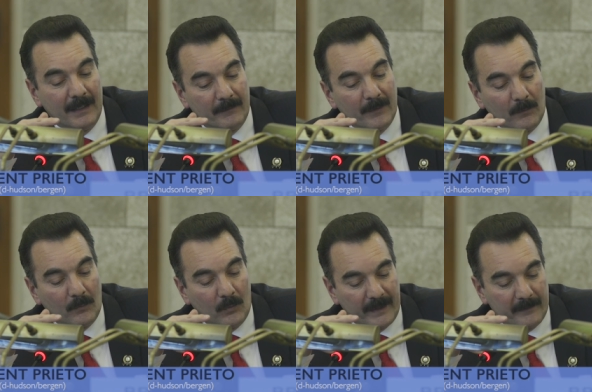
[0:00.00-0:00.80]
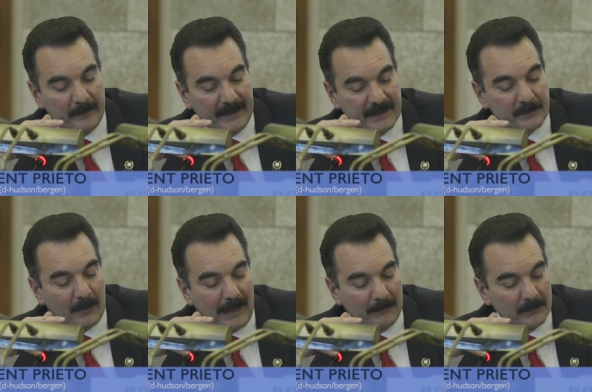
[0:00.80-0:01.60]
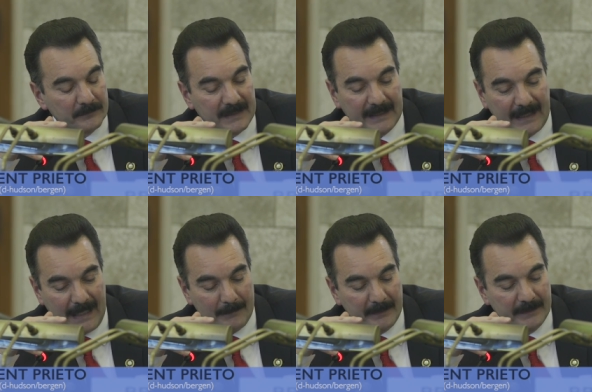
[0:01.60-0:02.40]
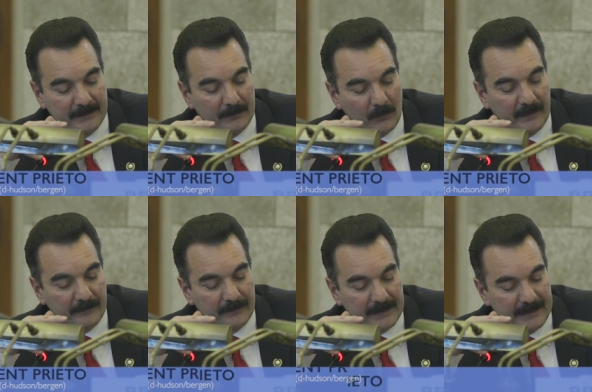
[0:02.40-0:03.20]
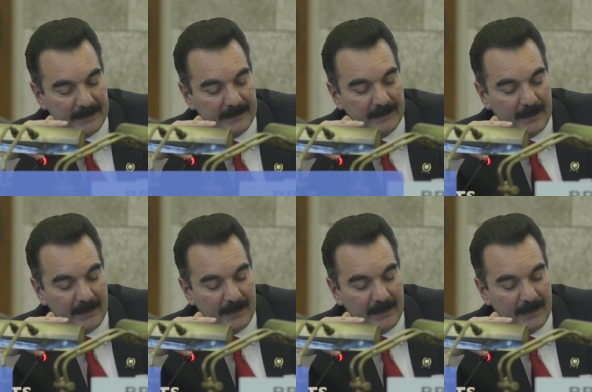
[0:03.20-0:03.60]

One of the biggest problems that happened with the